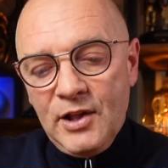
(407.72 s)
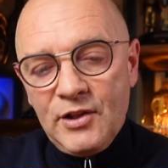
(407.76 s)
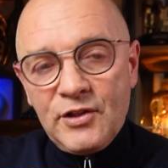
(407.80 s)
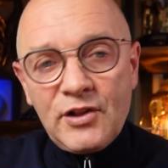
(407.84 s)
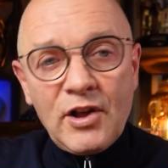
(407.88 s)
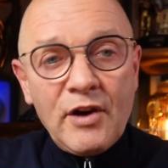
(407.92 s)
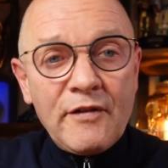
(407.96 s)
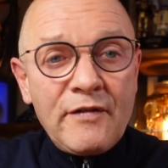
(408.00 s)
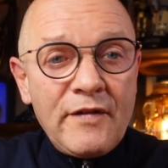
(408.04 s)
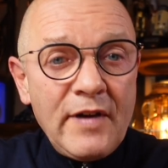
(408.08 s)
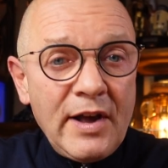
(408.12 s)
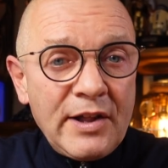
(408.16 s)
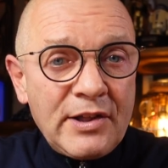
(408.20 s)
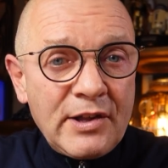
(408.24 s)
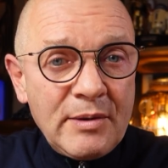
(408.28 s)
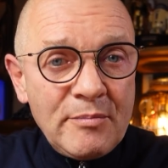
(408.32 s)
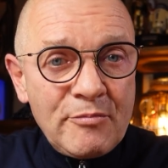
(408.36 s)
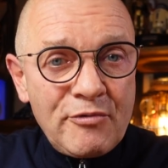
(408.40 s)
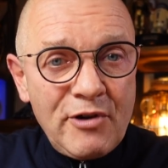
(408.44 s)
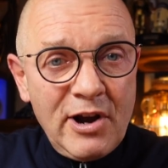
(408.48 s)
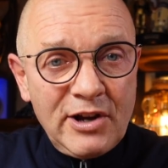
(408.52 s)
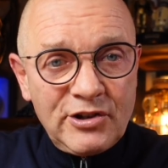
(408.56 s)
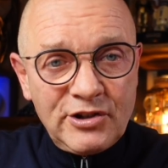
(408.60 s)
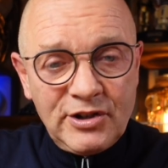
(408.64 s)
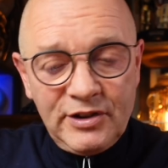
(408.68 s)
So first
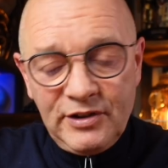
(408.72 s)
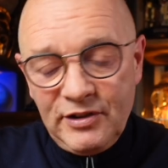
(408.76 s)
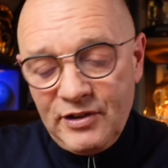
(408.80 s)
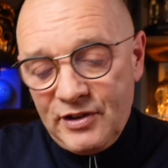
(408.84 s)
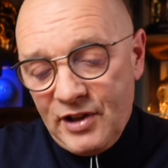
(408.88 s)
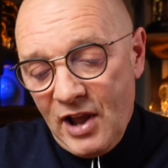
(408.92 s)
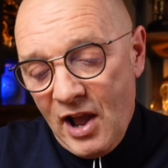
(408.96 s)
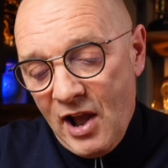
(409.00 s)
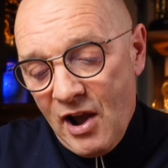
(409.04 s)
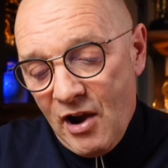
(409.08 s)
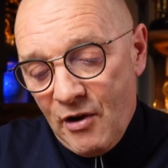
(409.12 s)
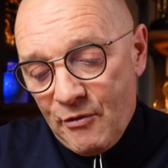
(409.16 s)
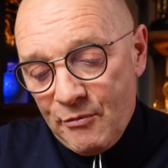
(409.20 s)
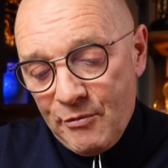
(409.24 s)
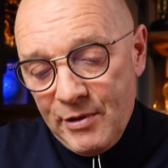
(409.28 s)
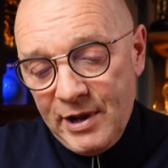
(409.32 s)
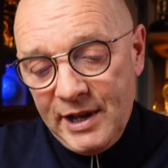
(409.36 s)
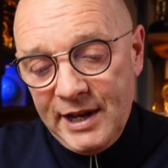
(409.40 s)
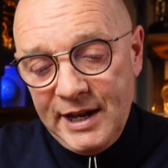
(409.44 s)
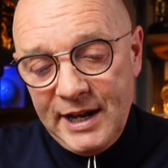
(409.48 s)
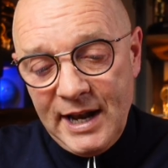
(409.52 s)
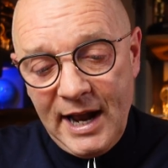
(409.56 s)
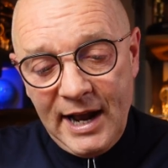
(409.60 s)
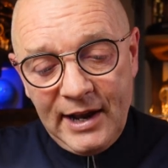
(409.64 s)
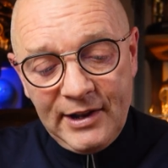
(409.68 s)
impressions are
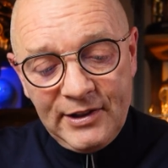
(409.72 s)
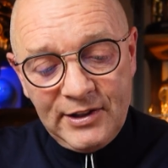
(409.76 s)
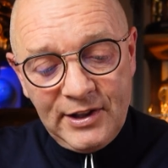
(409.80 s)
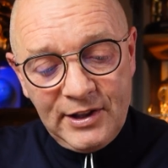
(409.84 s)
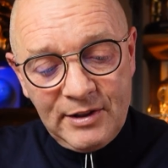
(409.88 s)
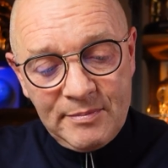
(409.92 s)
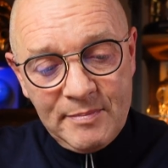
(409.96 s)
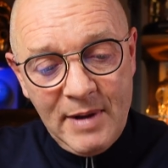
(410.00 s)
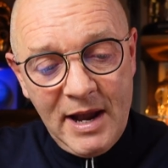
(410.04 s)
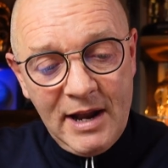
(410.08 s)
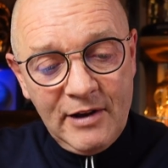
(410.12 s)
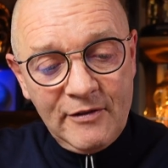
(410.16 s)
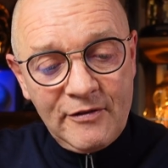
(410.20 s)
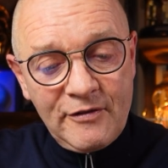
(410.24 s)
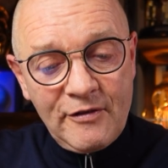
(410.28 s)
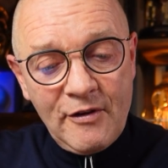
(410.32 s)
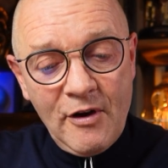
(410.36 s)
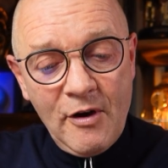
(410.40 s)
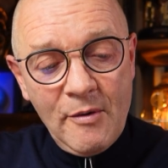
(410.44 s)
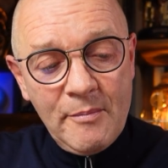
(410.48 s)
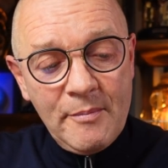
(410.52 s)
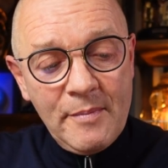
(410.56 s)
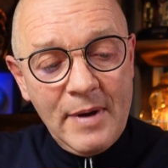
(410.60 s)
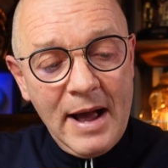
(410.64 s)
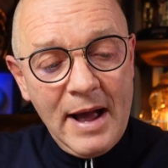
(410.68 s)
really nice. It's made from